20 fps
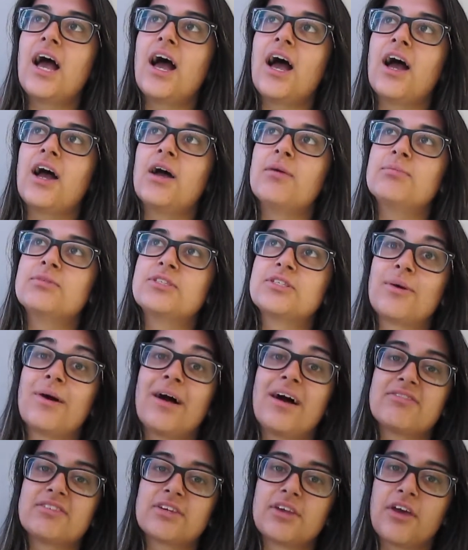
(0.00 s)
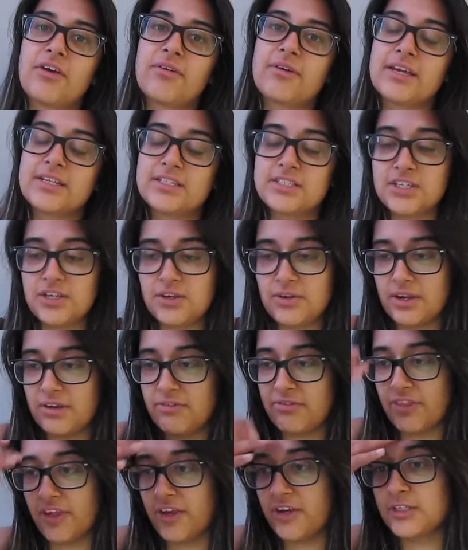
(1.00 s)
so I'll have to go into
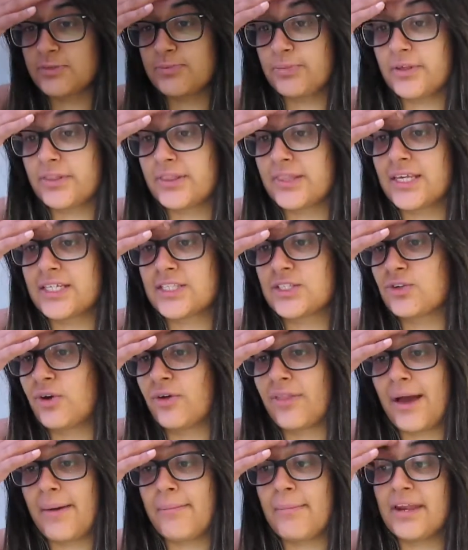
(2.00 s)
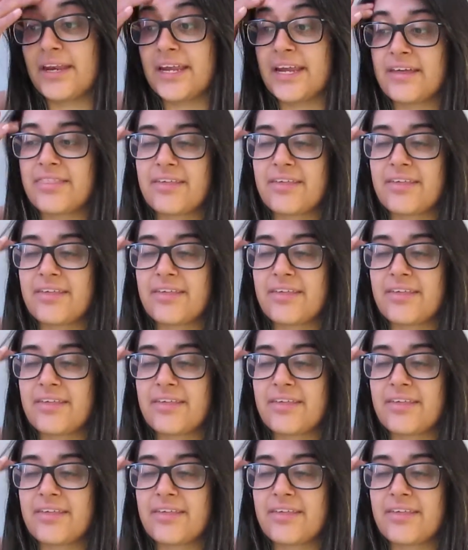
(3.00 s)
uni for those, but there's not that many.